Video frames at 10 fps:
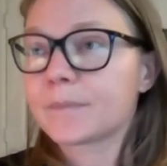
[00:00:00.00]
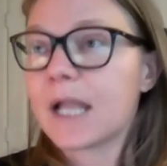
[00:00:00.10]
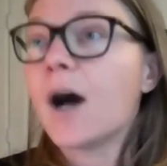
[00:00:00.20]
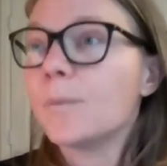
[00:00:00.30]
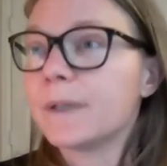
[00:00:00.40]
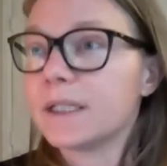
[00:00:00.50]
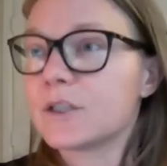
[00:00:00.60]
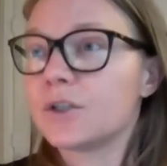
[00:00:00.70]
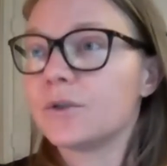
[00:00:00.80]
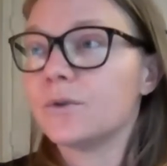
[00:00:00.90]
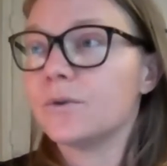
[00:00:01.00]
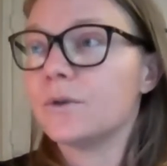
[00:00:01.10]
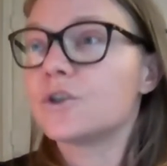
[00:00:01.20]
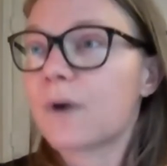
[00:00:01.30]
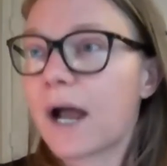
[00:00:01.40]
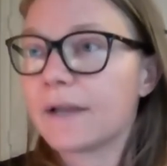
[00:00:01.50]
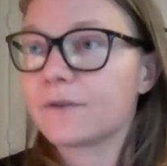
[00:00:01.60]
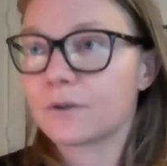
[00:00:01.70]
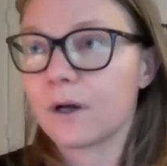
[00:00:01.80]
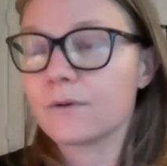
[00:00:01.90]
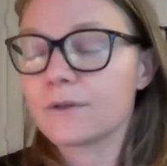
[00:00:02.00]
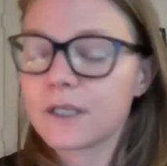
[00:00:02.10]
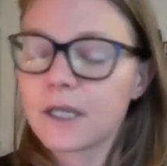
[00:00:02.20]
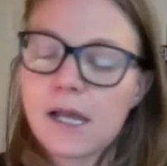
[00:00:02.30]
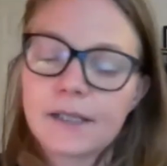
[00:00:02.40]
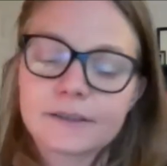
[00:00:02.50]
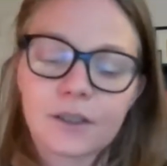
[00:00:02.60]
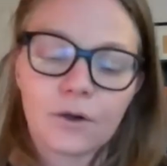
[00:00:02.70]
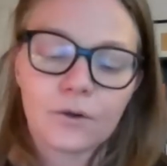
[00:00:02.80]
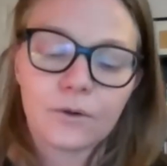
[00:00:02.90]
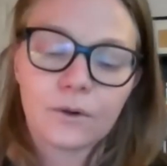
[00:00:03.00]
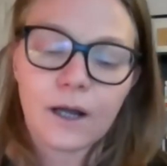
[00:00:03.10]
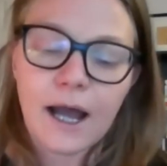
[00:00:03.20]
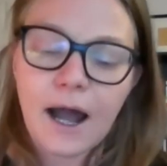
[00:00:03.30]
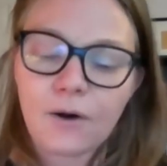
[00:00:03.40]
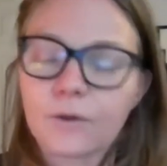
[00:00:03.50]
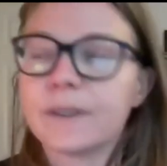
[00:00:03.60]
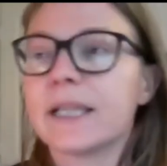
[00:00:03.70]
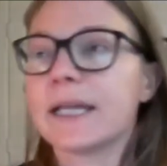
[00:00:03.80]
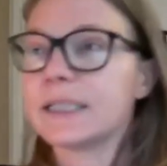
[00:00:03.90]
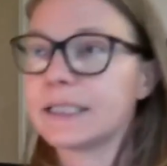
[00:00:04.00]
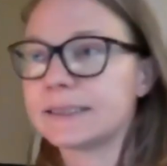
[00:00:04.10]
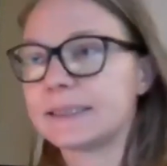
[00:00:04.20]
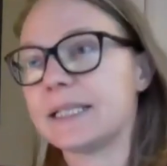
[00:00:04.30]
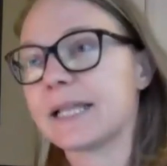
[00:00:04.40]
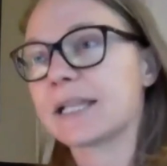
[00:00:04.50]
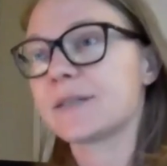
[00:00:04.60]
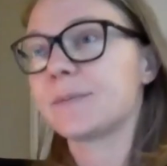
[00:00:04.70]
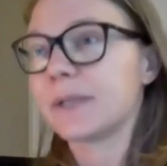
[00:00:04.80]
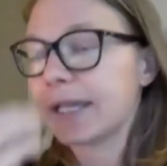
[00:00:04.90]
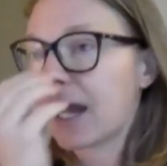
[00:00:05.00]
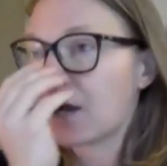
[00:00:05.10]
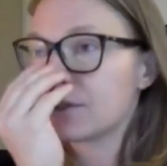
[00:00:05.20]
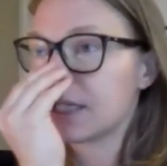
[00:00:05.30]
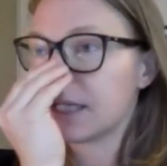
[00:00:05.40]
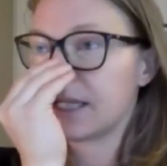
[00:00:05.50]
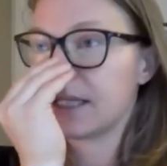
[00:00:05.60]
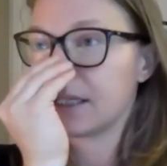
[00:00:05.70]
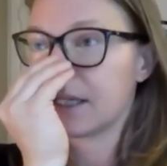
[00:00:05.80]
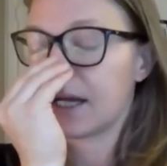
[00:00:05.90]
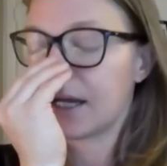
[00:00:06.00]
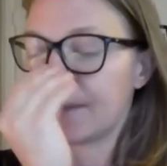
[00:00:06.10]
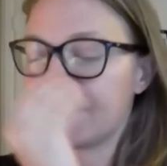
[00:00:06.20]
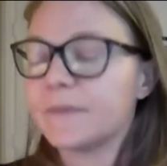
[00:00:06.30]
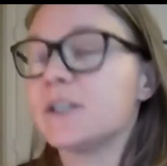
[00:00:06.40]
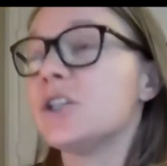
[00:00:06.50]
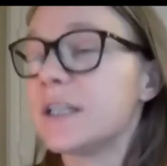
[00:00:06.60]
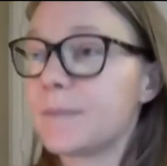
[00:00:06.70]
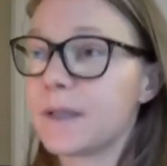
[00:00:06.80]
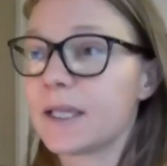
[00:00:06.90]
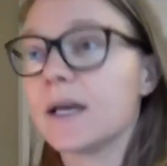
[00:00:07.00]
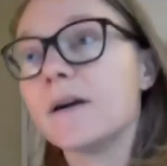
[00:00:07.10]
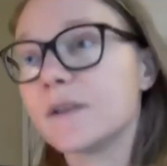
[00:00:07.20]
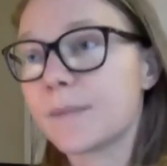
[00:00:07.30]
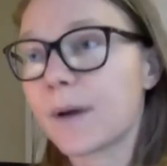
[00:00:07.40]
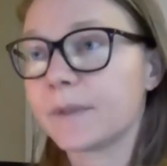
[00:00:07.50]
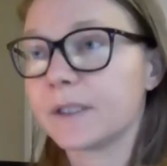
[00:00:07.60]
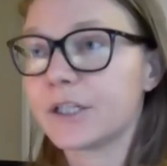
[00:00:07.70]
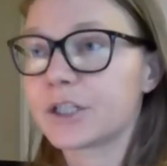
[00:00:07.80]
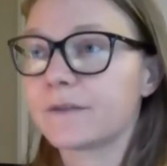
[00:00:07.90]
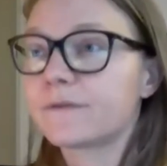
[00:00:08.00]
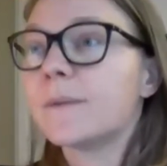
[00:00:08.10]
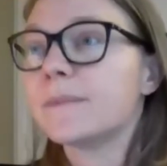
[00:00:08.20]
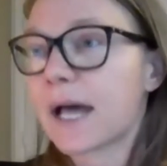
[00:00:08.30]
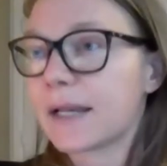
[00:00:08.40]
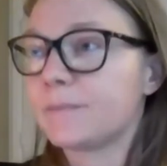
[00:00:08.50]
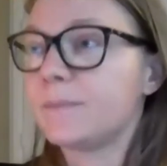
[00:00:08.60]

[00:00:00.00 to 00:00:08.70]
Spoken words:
helping to drive growth. So how are we likely to see that play out in the GDP of the population from that